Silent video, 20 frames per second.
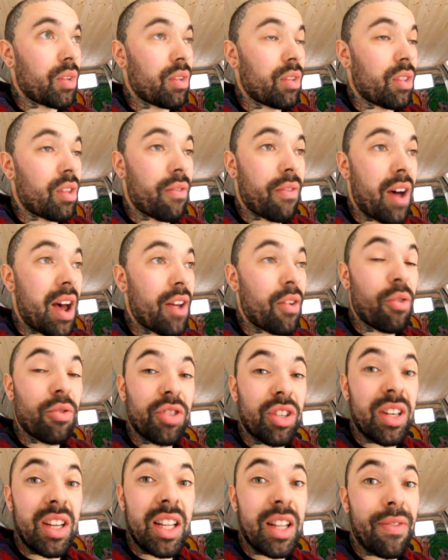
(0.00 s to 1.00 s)
the van, all
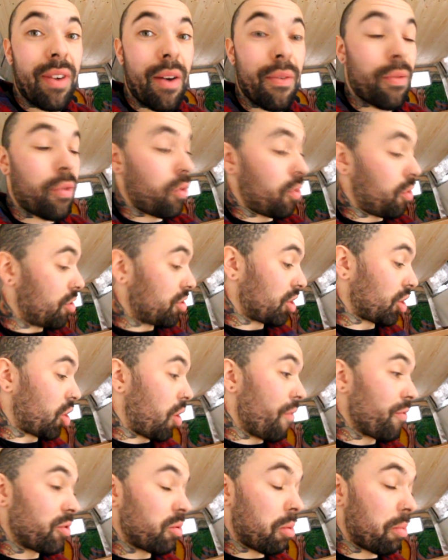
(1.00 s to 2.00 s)
you need the van for is a
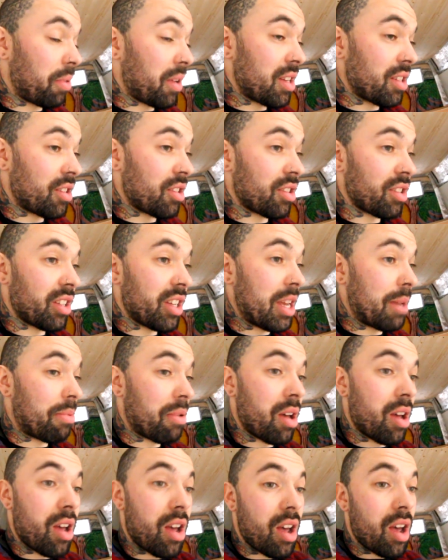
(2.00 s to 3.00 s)
comfortable place to sleep,
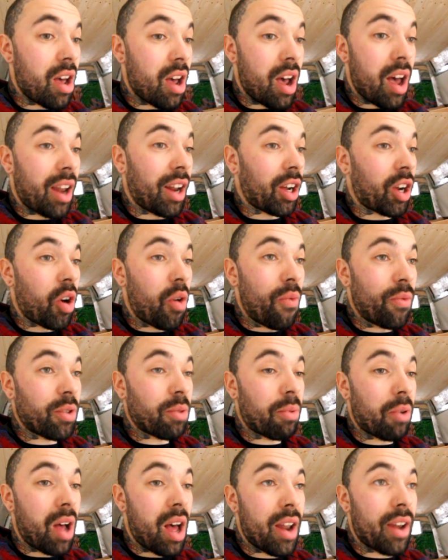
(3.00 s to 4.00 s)
and a
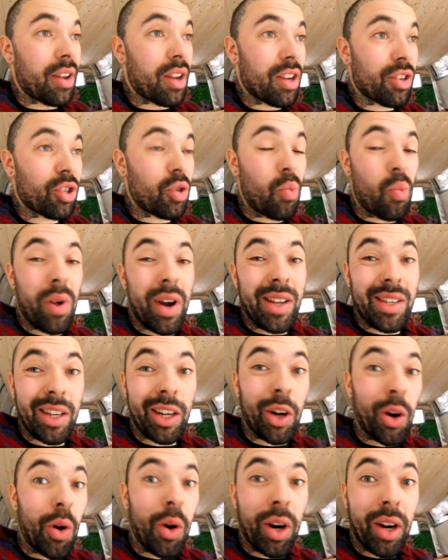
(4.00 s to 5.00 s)
comfortable and somewhere to
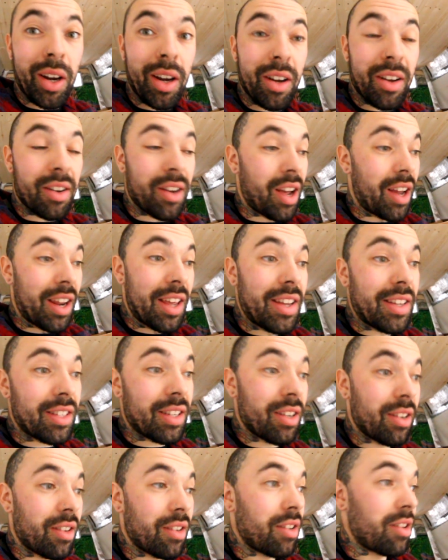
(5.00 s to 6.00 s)
cook and eat.